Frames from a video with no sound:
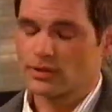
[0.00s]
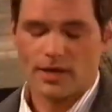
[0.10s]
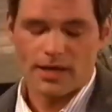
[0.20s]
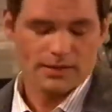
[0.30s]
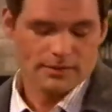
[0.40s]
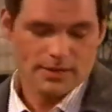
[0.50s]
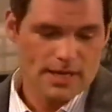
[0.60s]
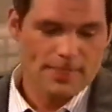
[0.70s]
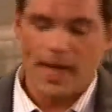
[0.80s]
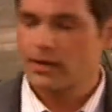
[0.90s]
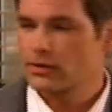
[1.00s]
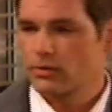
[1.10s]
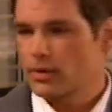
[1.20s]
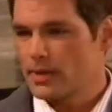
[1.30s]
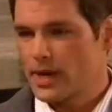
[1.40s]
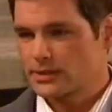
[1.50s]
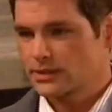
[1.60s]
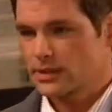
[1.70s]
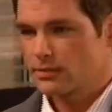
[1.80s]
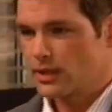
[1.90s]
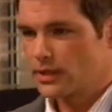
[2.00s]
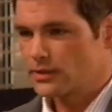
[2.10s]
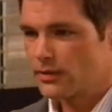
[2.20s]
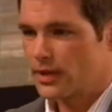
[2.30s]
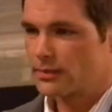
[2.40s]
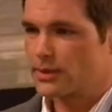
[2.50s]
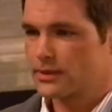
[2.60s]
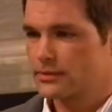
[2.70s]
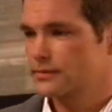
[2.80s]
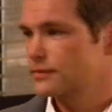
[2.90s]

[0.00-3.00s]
But look, I, I don't know what Madison's gonna want, all right? But